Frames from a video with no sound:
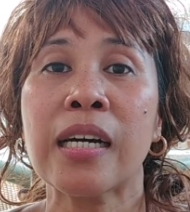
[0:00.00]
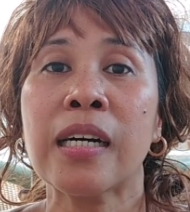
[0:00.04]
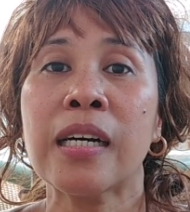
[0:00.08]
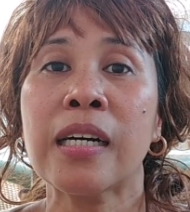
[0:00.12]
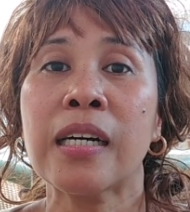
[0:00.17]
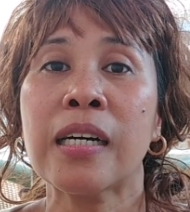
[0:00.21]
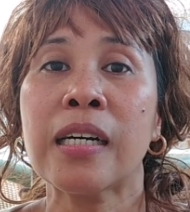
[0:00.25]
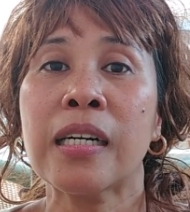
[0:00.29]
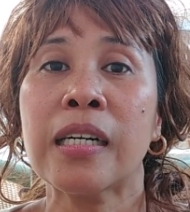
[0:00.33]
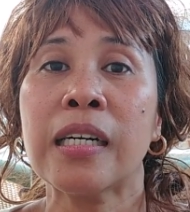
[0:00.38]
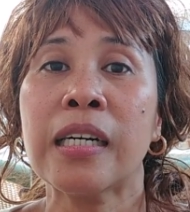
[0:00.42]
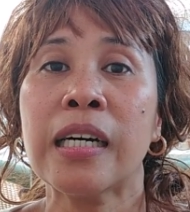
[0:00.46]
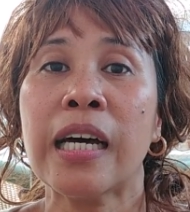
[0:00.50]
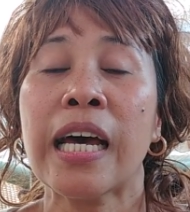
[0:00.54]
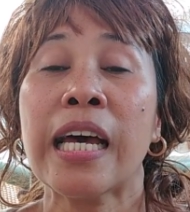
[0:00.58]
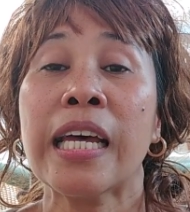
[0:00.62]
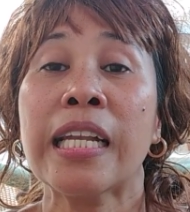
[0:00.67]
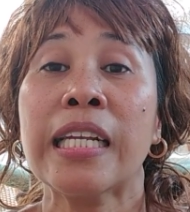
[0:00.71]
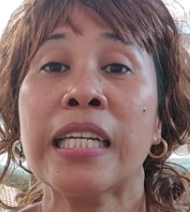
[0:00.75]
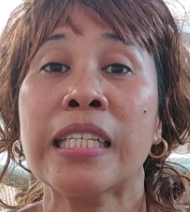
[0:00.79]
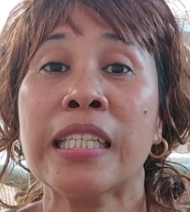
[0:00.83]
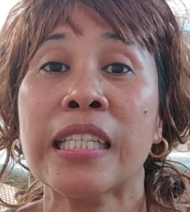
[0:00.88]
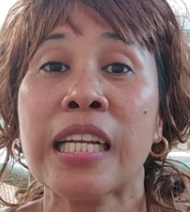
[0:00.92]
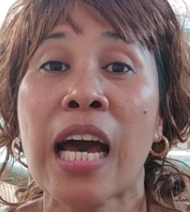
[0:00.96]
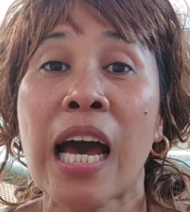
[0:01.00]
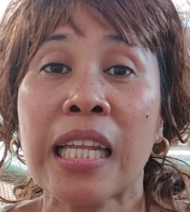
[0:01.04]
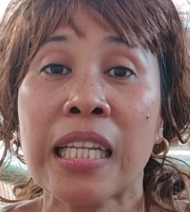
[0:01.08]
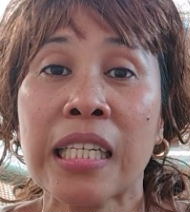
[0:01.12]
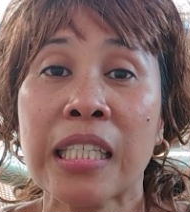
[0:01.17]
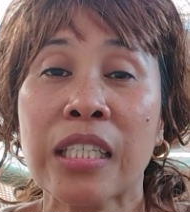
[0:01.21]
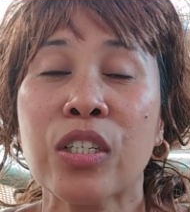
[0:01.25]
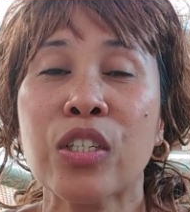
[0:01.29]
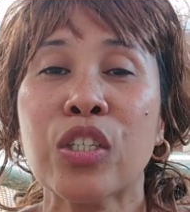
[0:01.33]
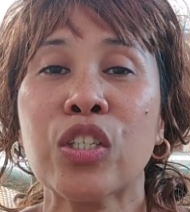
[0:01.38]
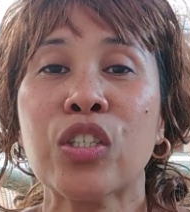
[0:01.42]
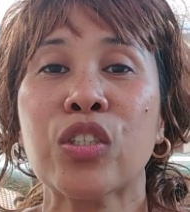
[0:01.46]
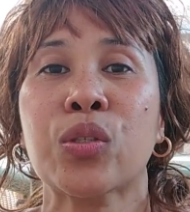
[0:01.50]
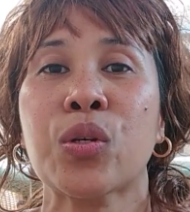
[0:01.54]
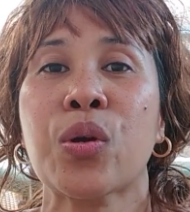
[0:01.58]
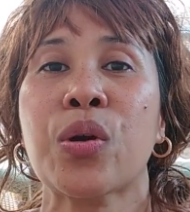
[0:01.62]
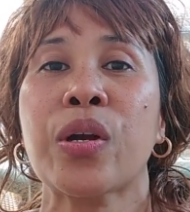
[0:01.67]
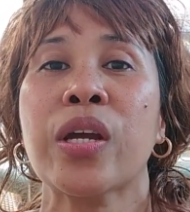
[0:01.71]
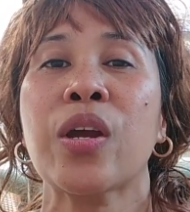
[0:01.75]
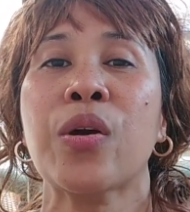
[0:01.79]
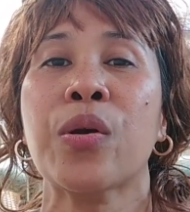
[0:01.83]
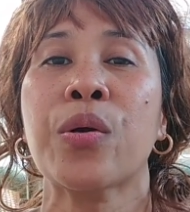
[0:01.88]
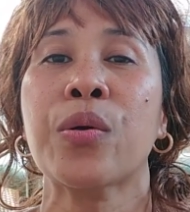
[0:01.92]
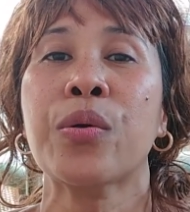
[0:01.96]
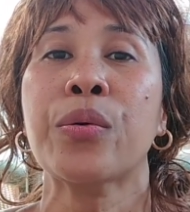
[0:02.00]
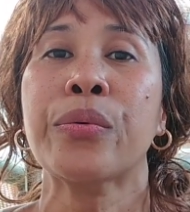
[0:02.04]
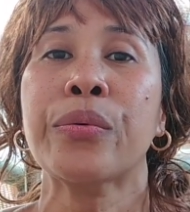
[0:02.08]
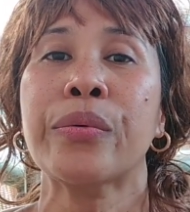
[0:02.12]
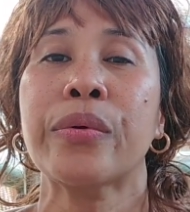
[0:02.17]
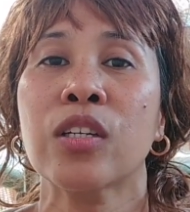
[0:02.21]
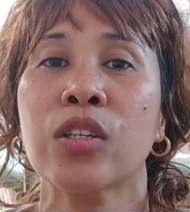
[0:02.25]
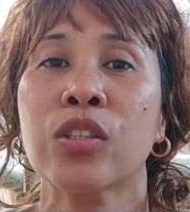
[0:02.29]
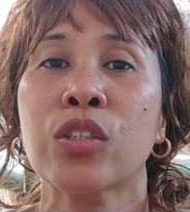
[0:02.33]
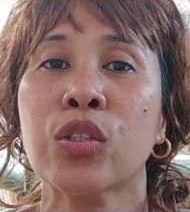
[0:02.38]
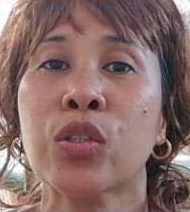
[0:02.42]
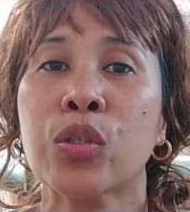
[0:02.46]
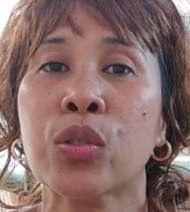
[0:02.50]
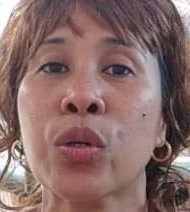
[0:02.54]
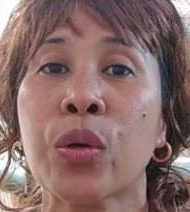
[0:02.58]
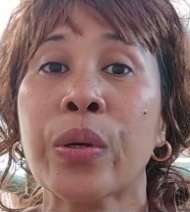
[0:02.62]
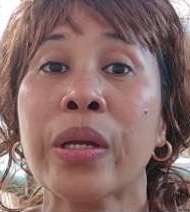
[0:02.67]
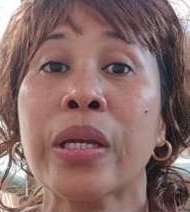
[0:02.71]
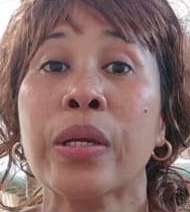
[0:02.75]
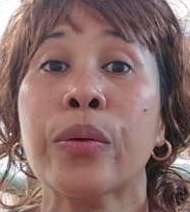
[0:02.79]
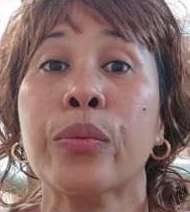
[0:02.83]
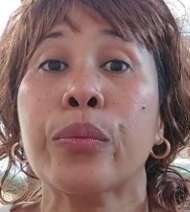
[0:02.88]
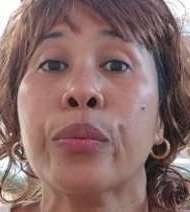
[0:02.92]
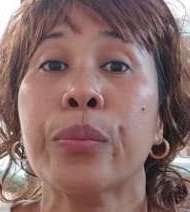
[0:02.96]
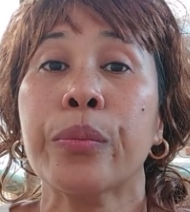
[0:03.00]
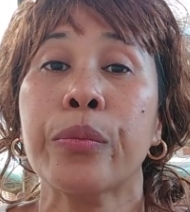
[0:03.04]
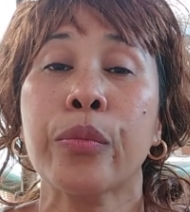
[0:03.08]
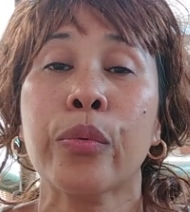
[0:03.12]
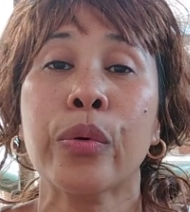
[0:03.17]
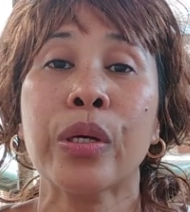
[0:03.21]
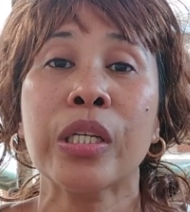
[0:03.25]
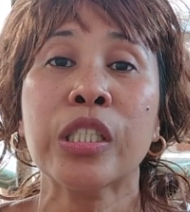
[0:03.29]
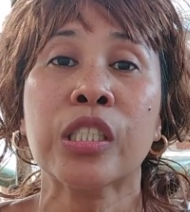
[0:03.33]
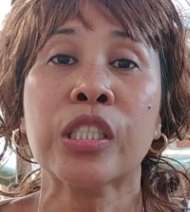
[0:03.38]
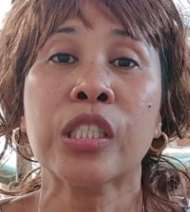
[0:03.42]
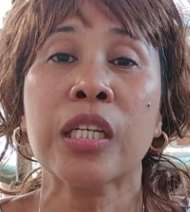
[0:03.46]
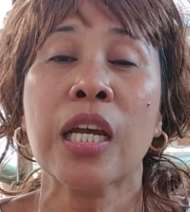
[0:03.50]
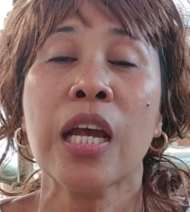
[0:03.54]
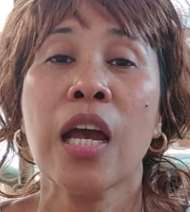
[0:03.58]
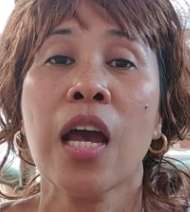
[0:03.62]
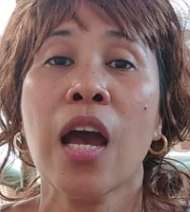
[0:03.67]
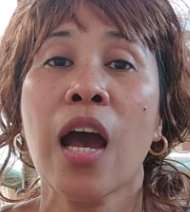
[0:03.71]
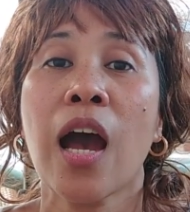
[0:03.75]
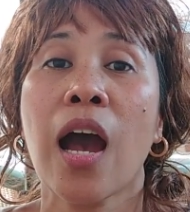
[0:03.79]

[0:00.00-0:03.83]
uh, an analogous story, or a story which